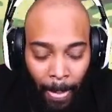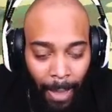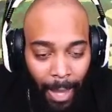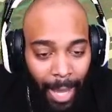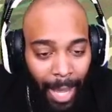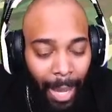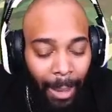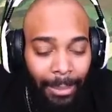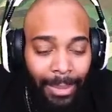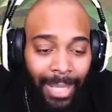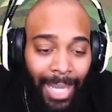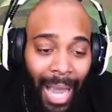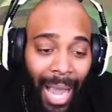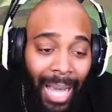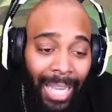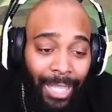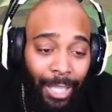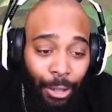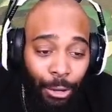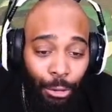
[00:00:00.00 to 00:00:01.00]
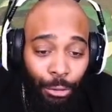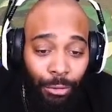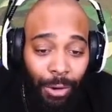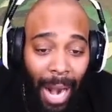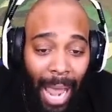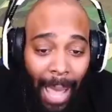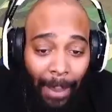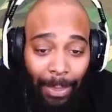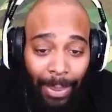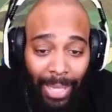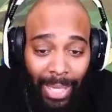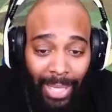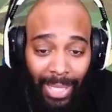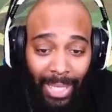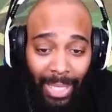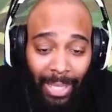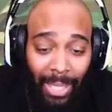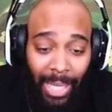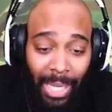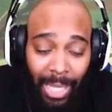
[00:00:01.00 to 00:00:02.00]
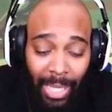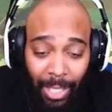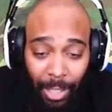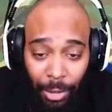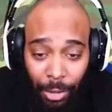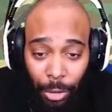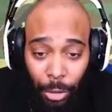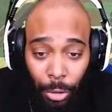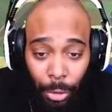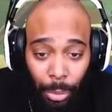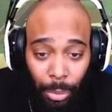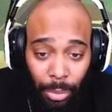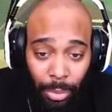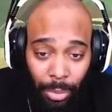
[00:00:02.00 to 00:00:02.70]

I'm tired of you rapping and then getting the two.